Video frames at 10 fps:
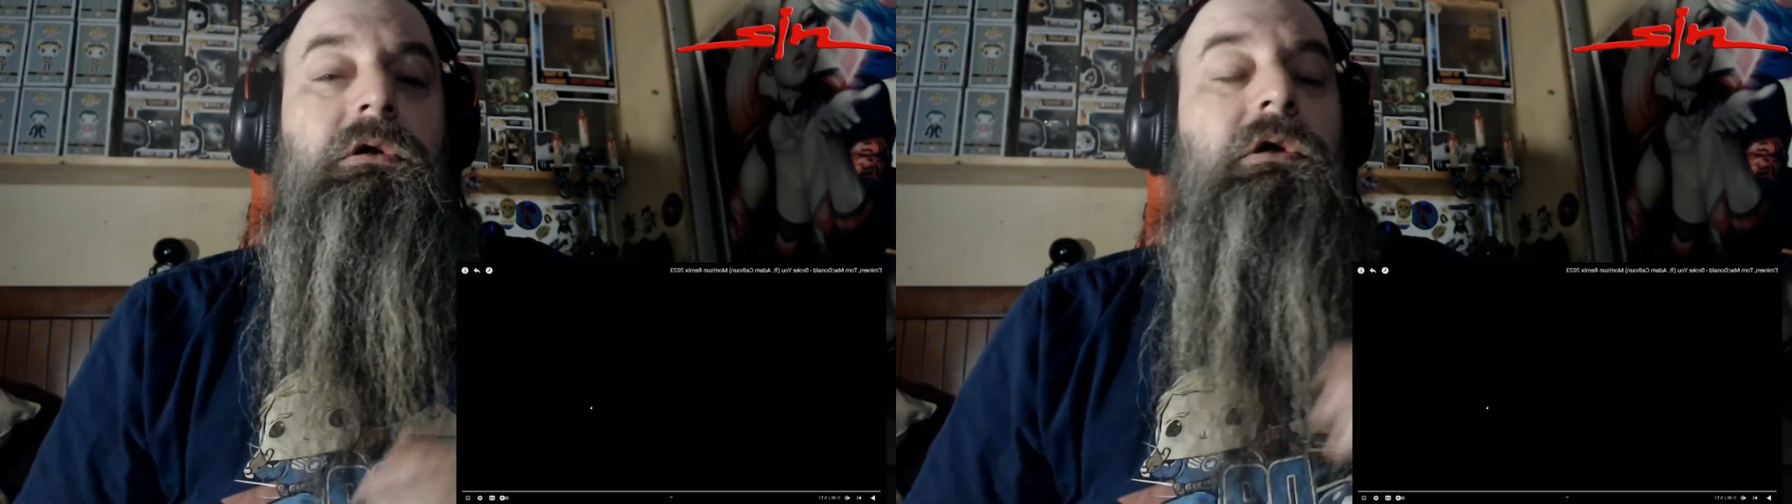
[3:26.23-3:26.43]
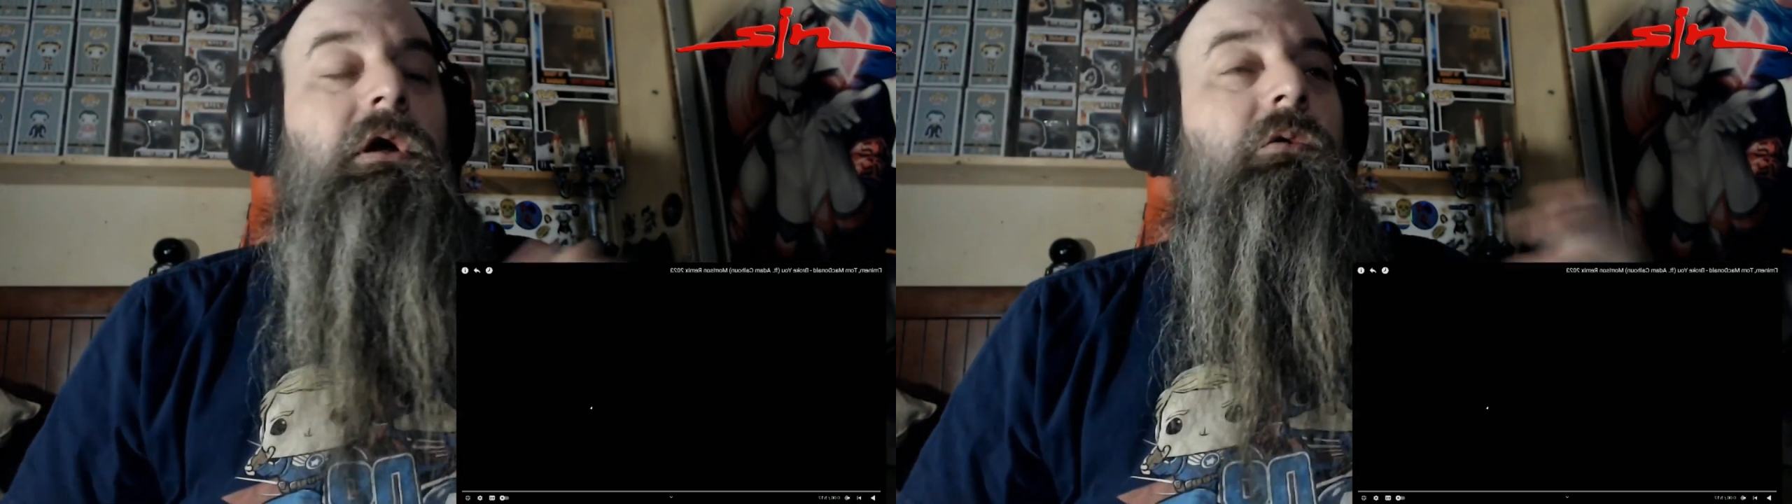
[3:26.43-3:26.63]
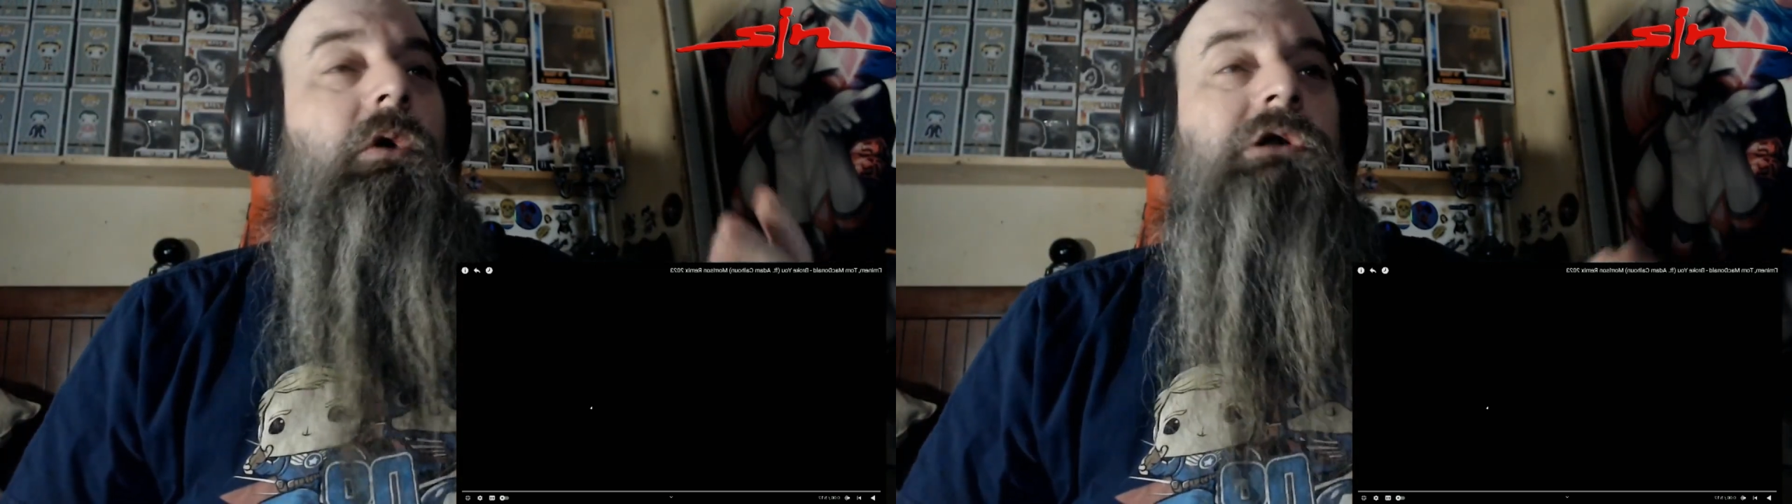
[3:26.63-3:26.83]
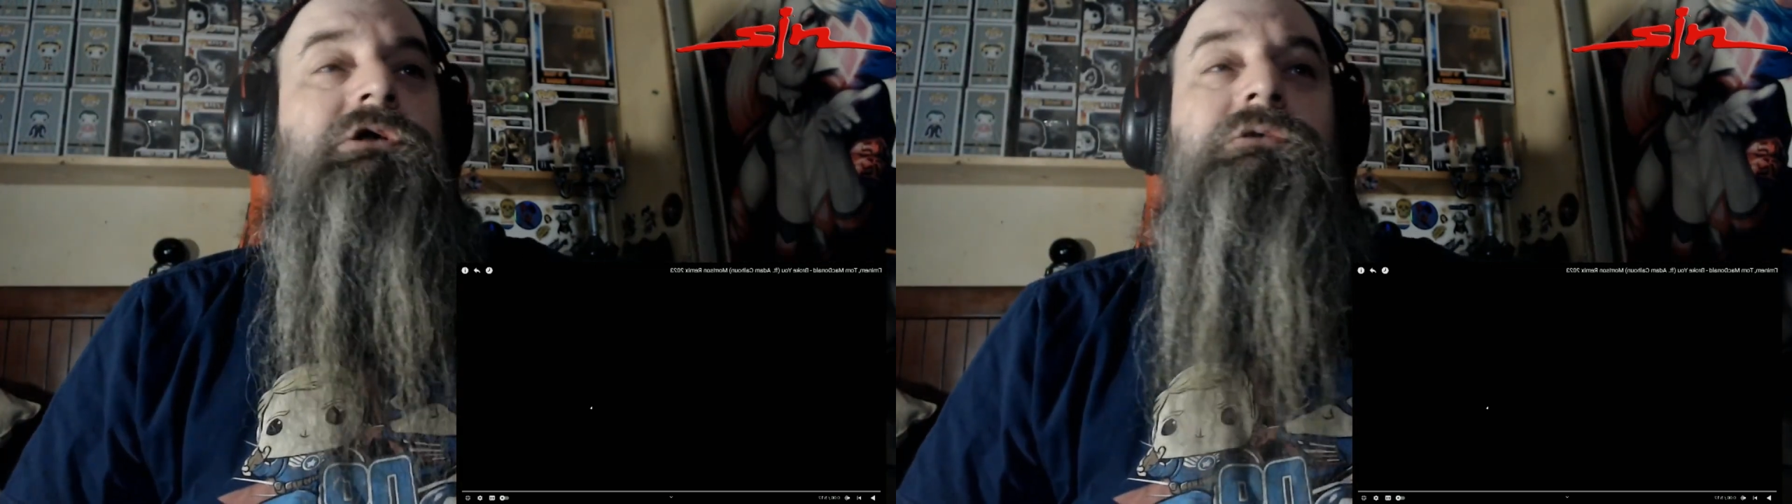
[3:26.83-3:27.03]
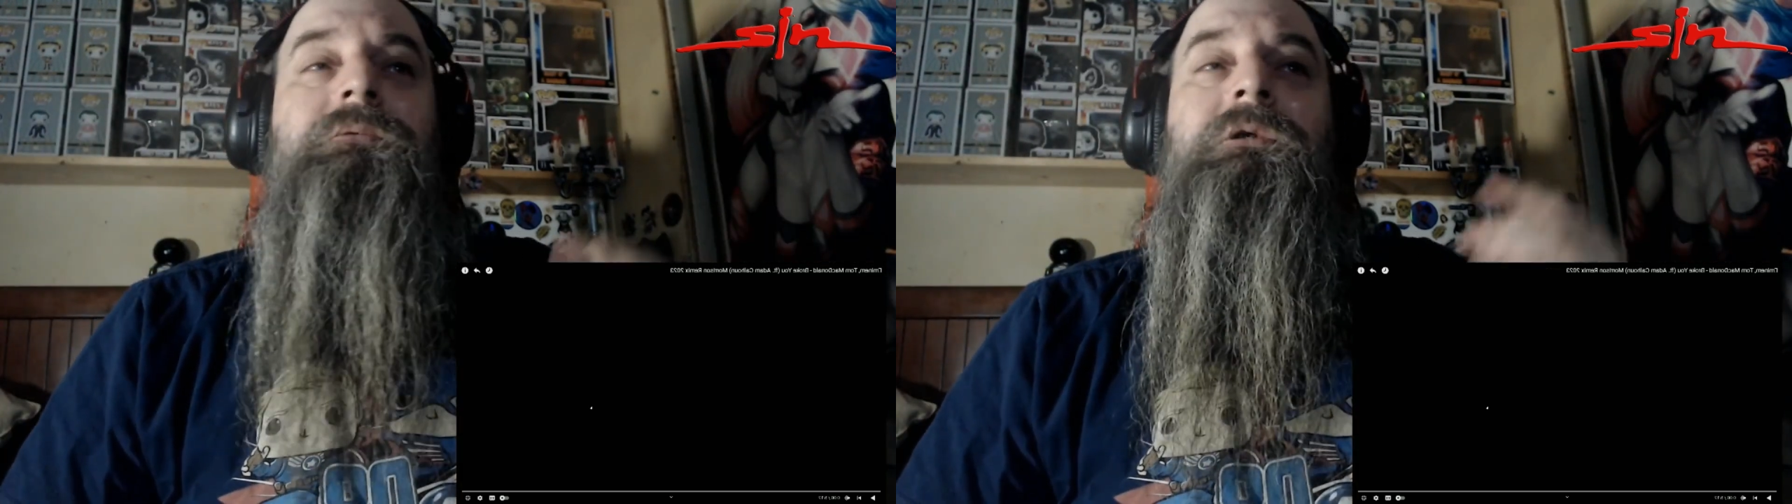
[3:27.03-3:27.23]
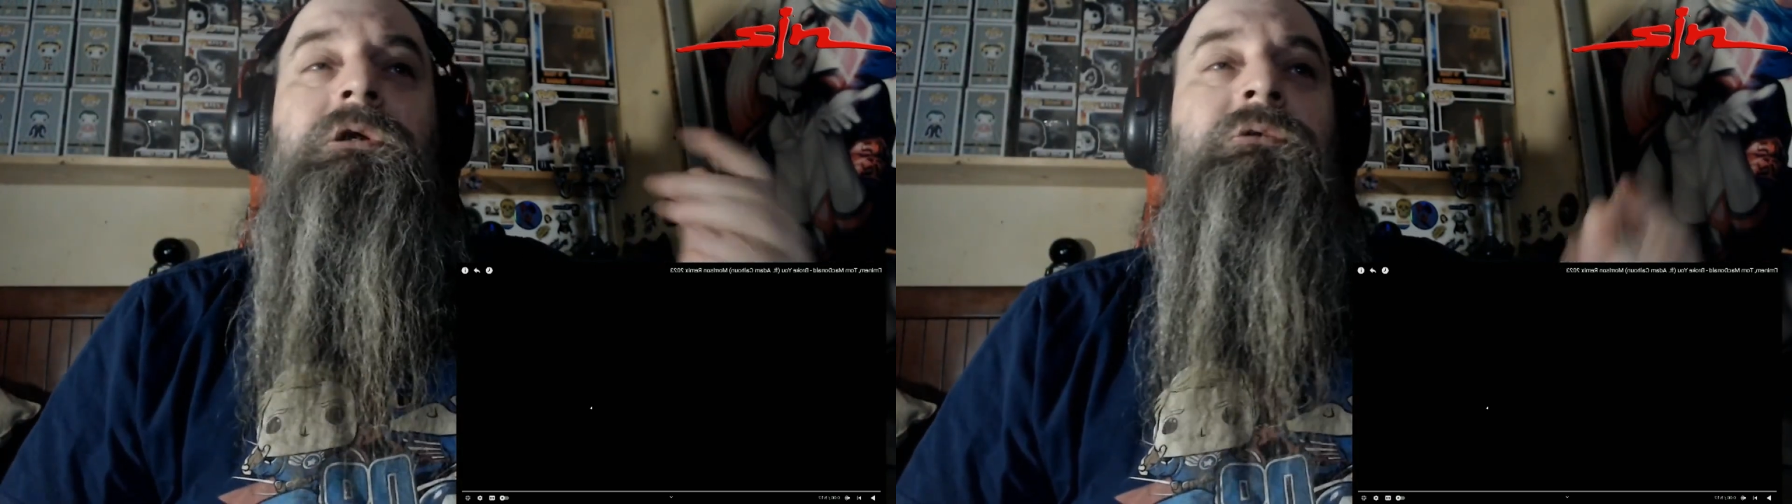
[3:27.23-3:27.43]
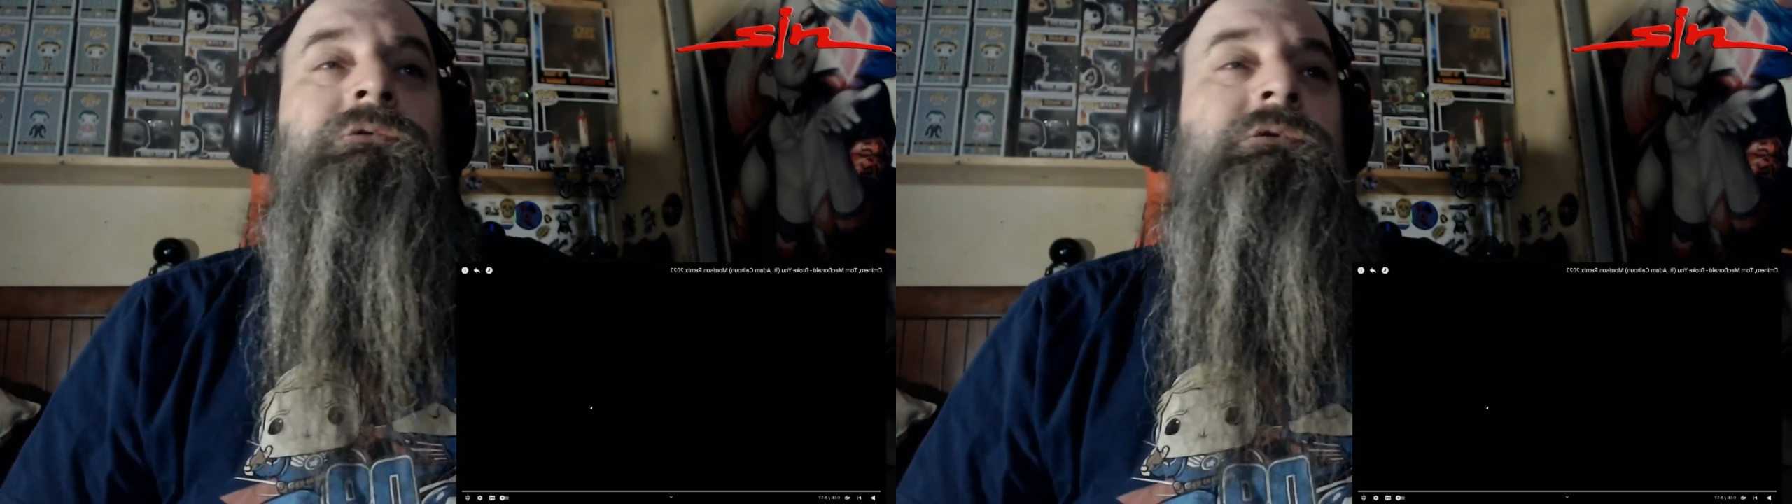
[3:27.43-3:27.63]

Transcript: Watch his videos.